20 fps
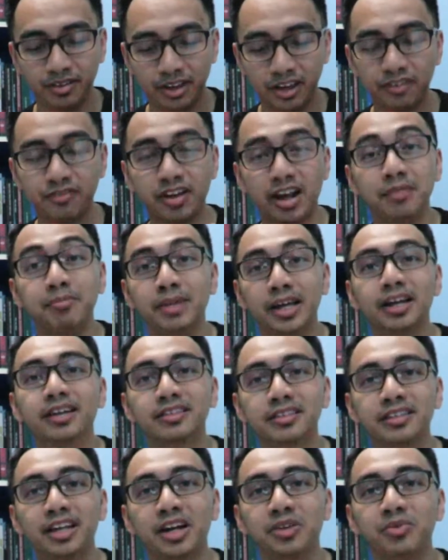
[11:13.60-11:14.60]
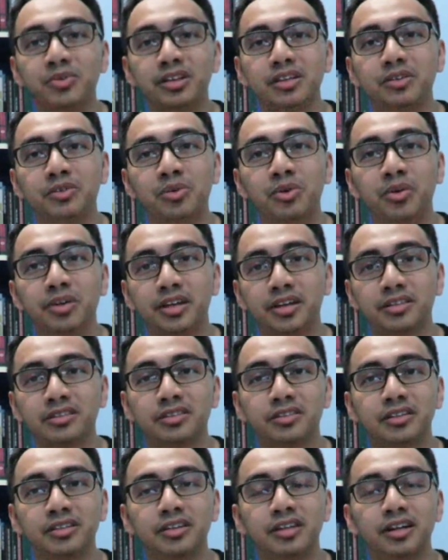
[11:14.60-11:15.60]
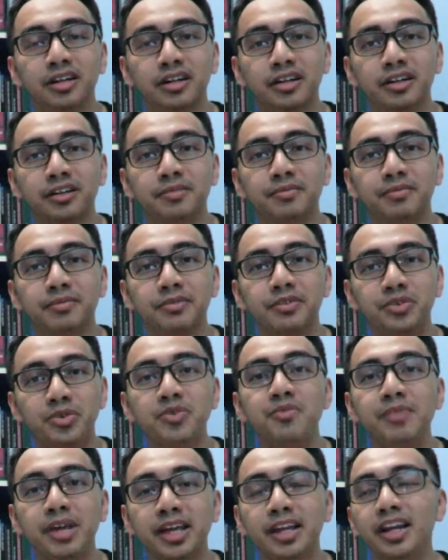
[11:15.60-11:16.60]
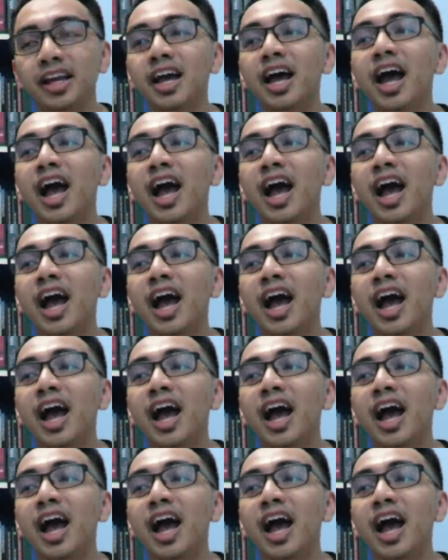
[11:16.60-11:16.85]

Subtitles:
I'm being assigned with the role as crewmate,